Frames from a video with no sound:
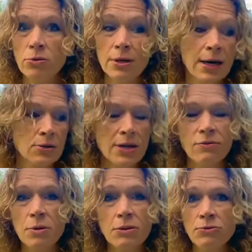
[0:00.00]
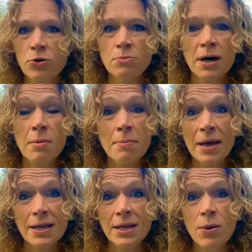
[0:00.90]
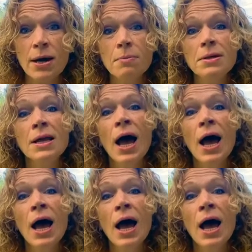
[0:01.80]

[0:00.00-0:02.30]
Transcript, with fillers: And I don't have my phone by my bed anyway, but